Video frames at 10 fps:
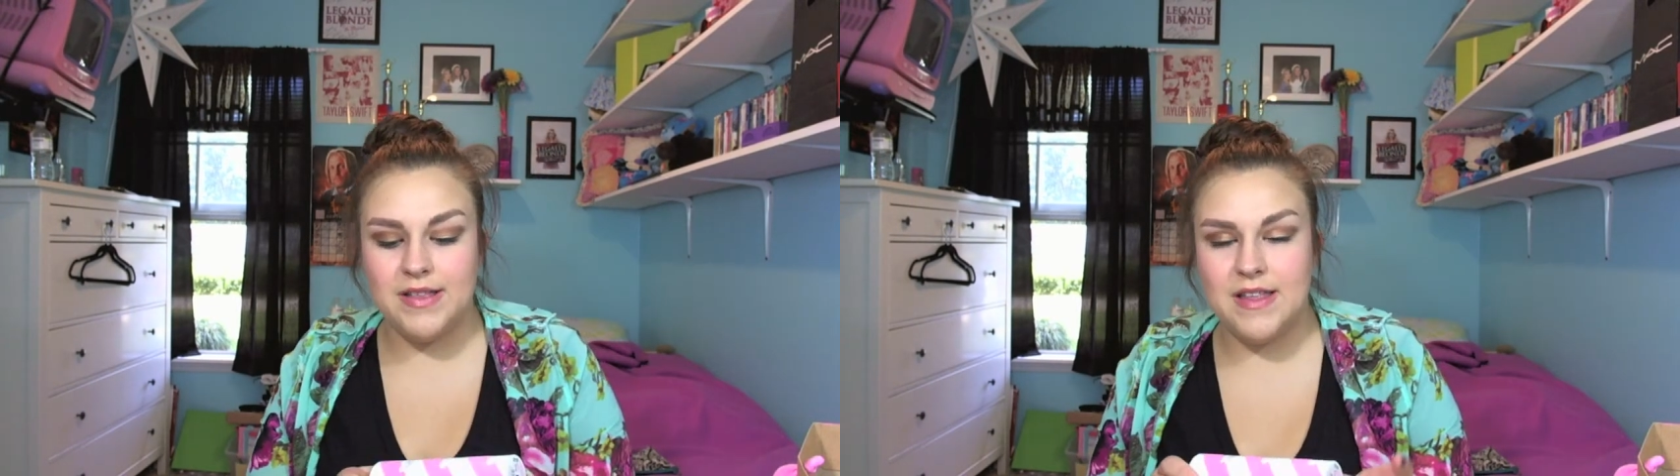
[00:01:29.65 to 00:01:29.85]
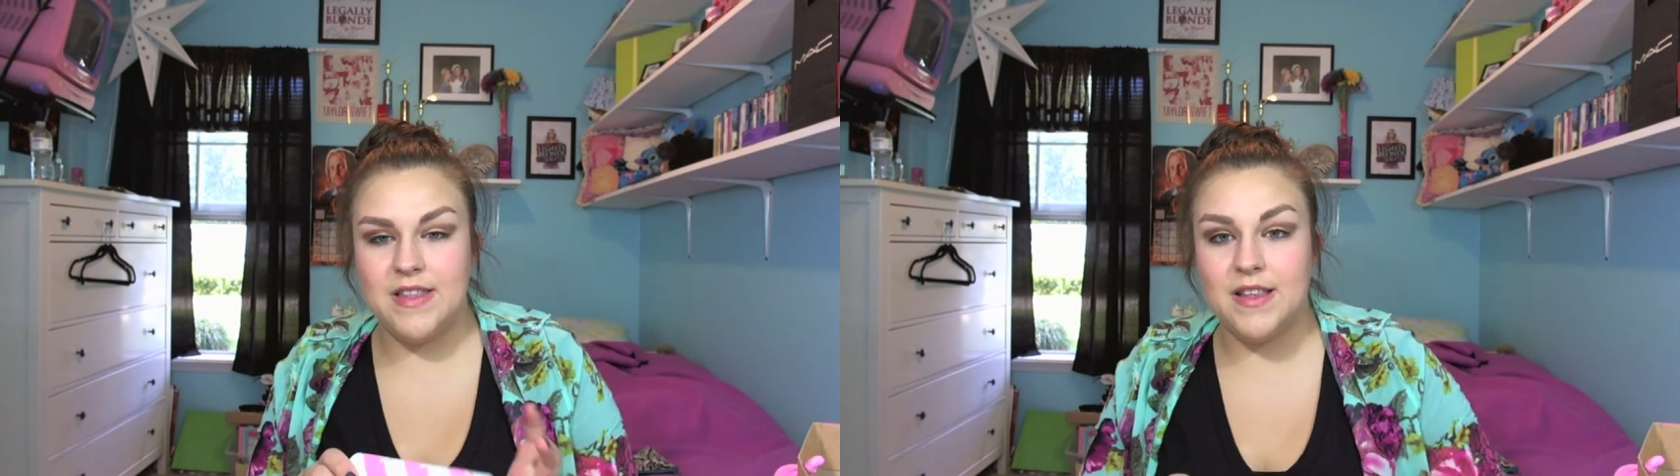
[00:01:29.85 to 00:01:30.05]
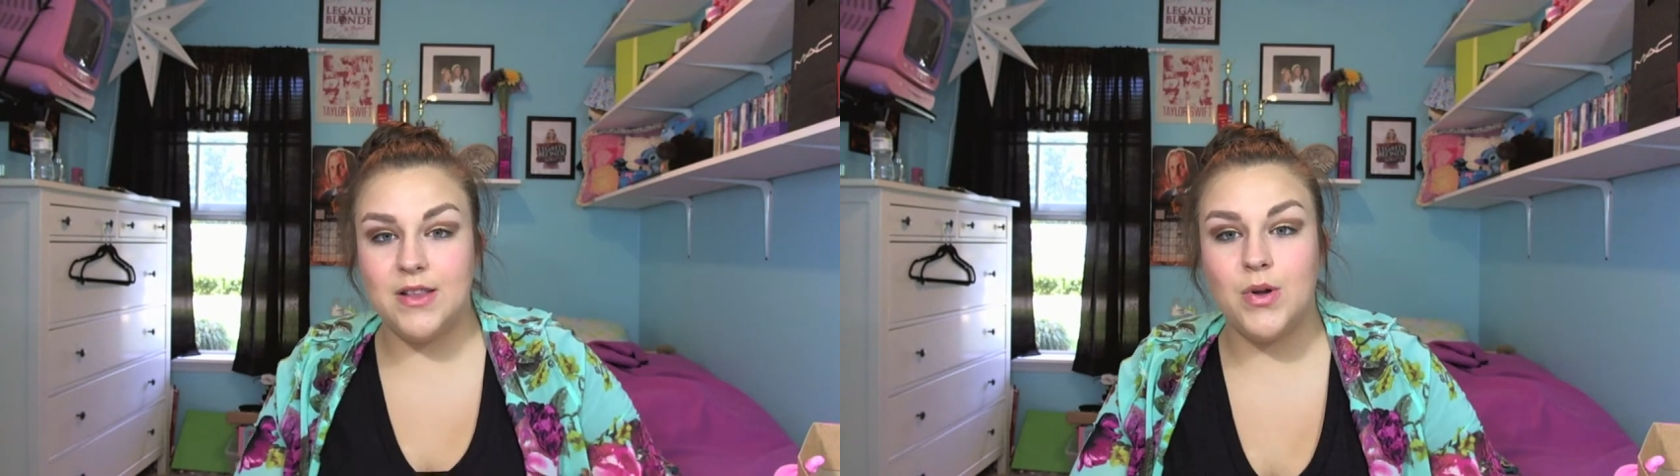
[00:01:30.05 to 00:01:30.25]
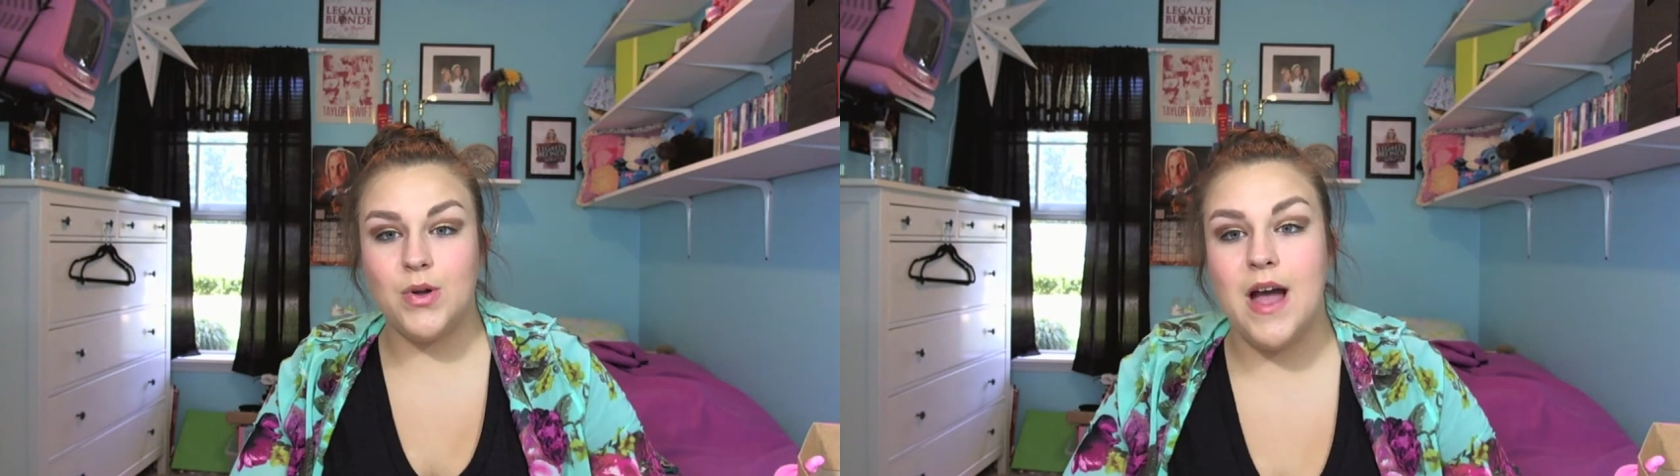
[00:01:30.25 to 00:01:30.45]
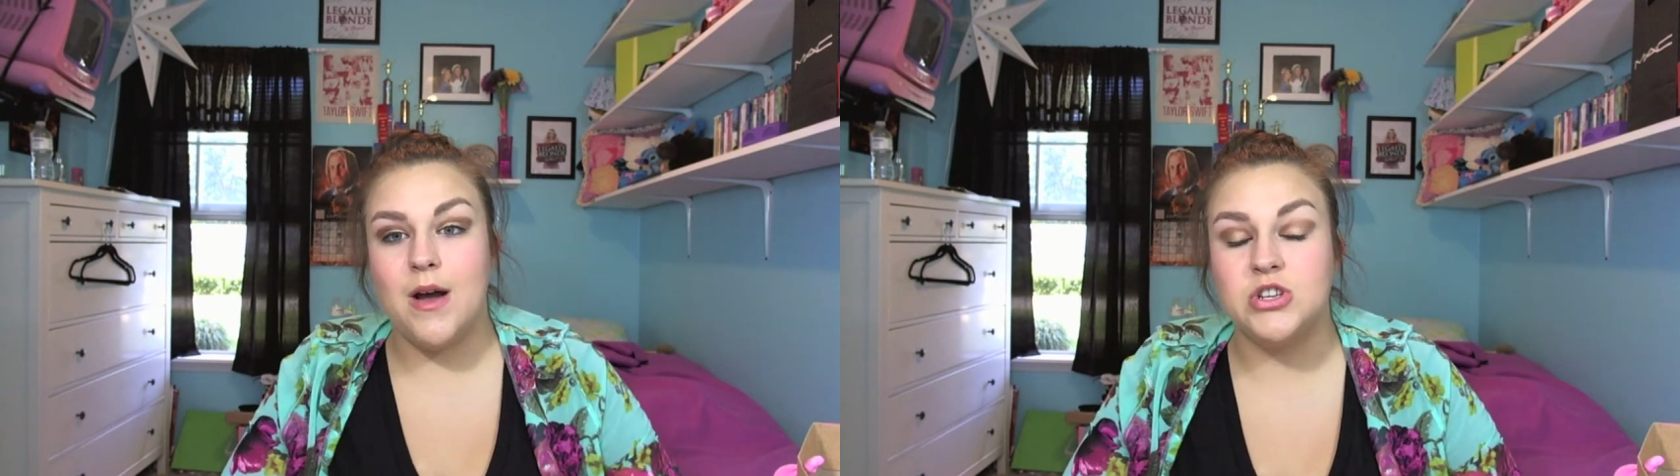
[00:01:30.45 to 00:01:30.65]
and this is one
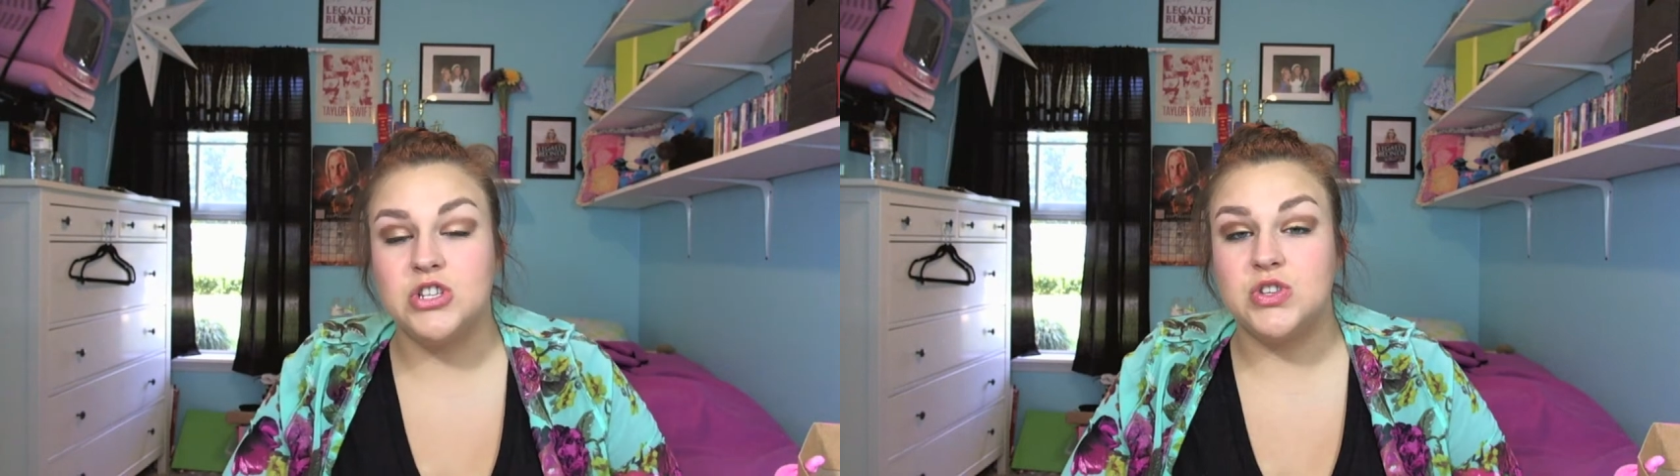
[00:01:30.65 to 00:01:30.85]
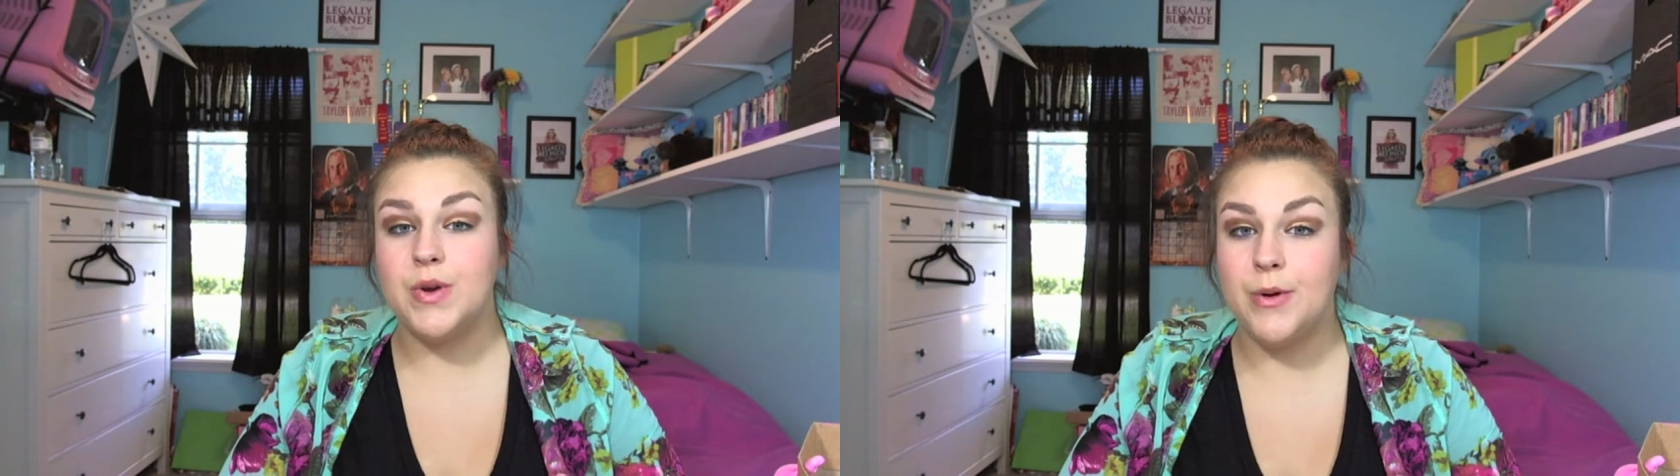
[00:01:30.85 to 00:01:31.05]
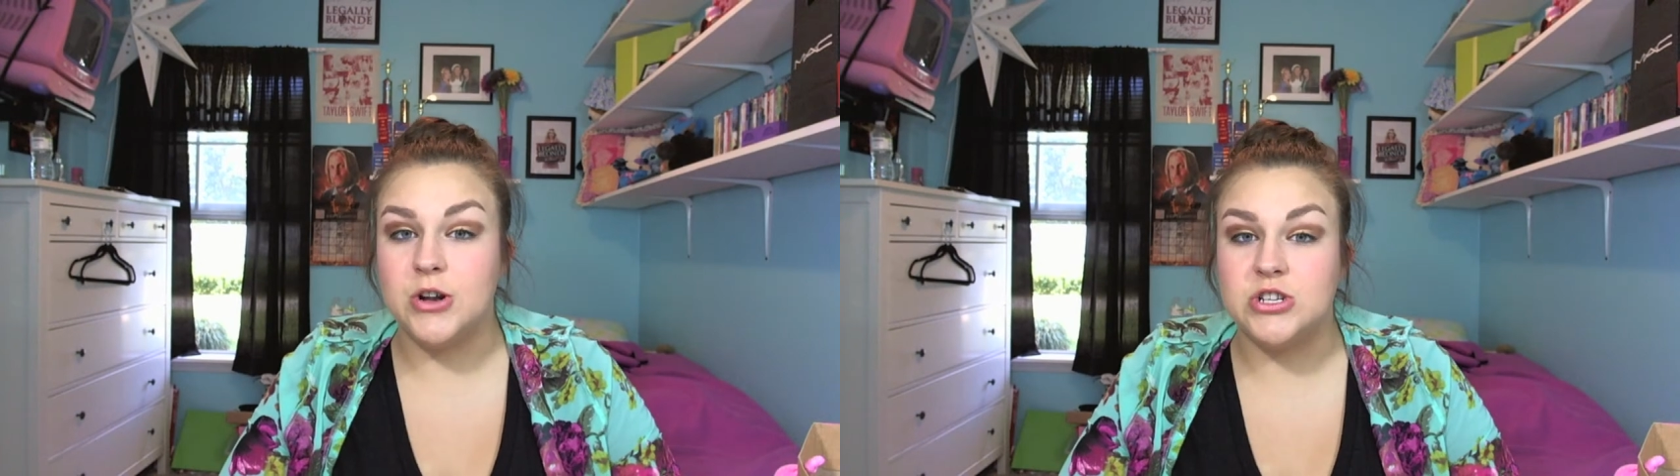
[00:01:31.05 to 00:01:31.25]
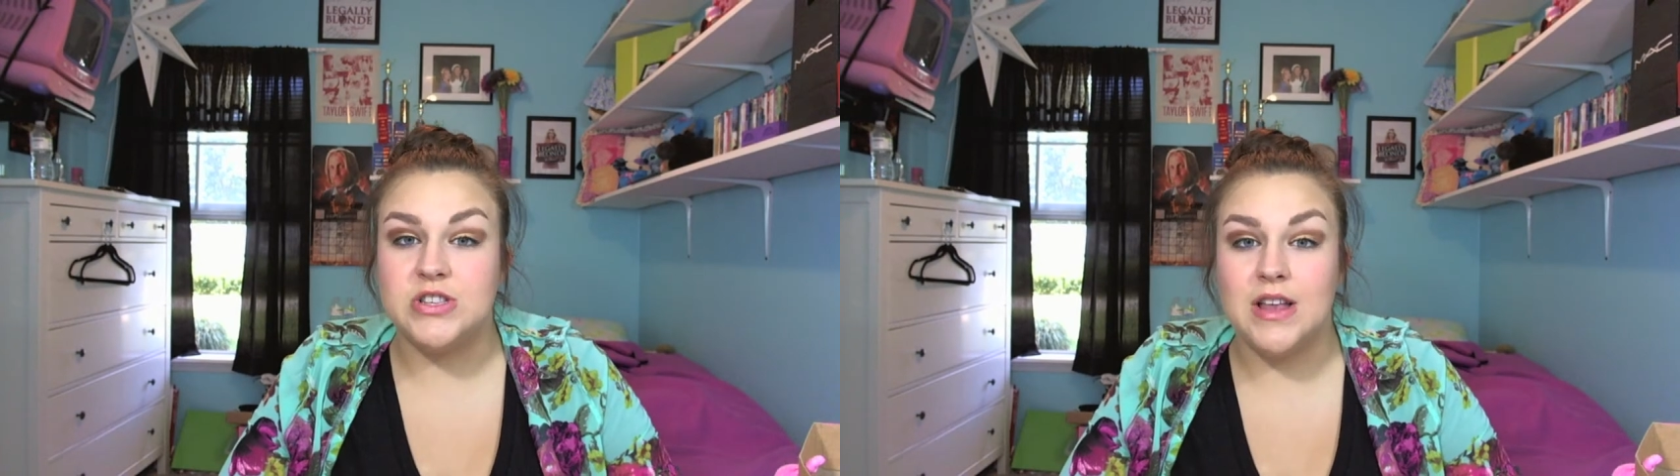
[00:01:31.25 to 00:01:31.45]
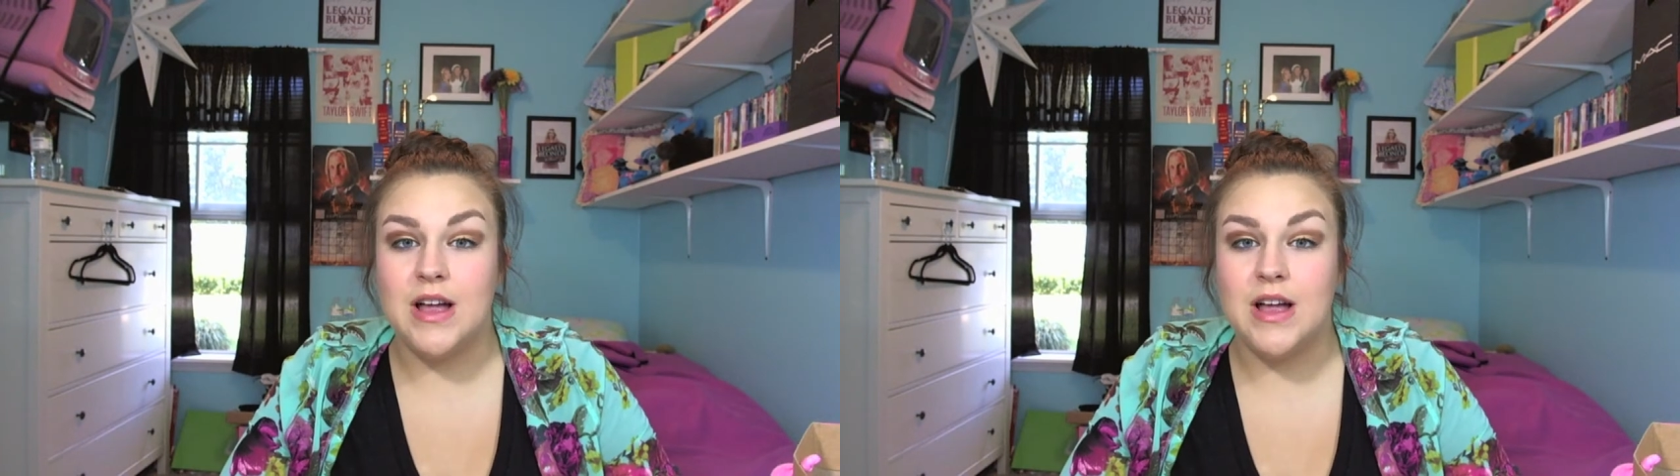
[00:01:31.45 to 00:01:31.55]
that I was just repurchasing.